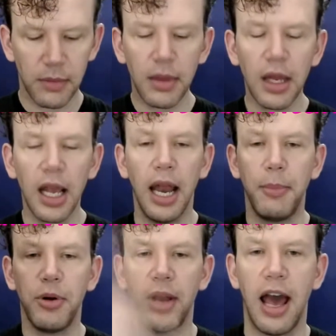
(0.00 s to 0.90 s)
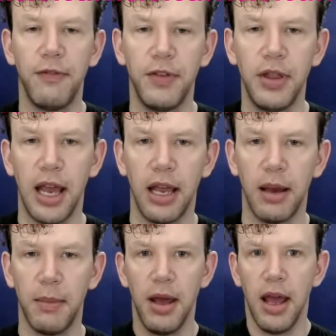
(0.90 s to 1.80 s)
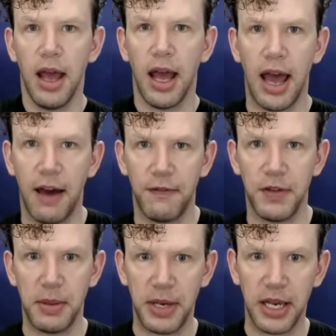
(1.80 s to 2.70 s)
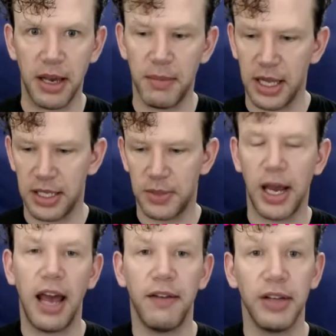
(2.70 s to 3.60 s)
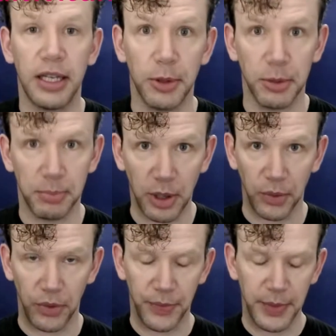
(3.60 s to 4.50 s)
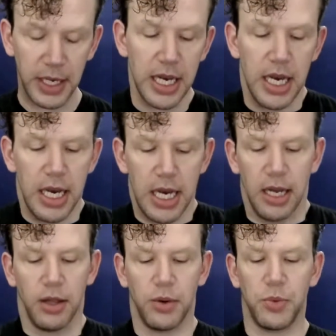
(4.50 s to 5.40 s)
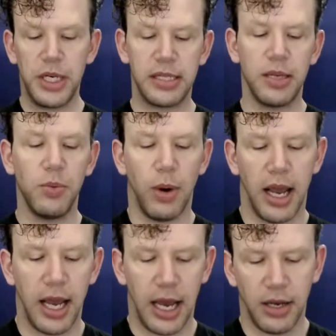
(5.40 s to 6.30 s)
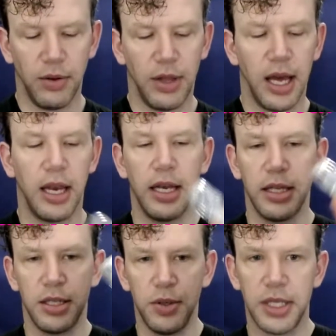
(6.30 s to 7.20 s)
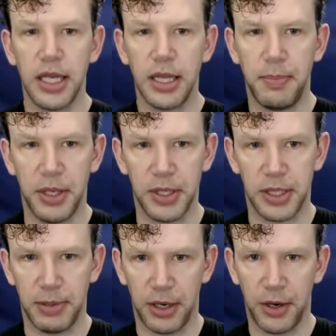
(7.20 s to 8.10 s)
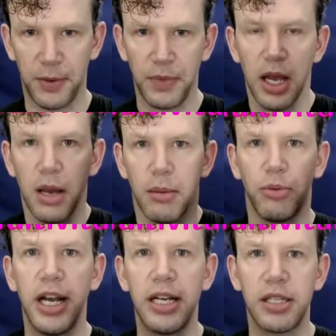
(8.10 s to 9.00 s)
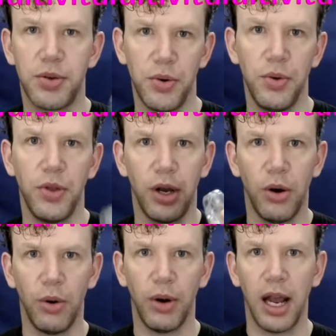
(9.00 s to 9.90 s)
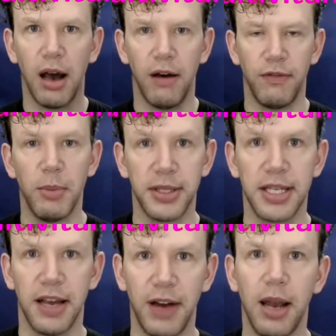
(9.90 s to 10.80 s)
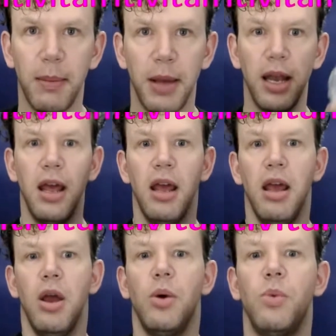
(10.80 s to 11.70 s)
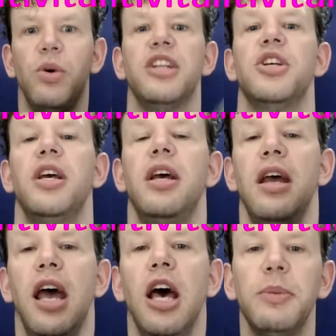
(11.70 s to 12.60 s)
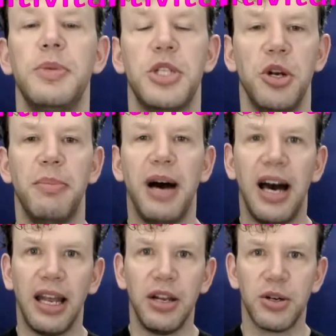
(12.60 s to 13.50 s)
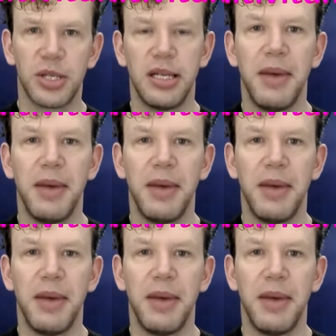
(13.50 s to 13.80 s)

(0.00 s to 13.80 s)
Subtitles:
And I put half in the AM and half in the PM, and that's why I have it labeled both. The reason why I do that is using the pill splitter breaks through the coating of the multivitamin which helps your body, your stomach,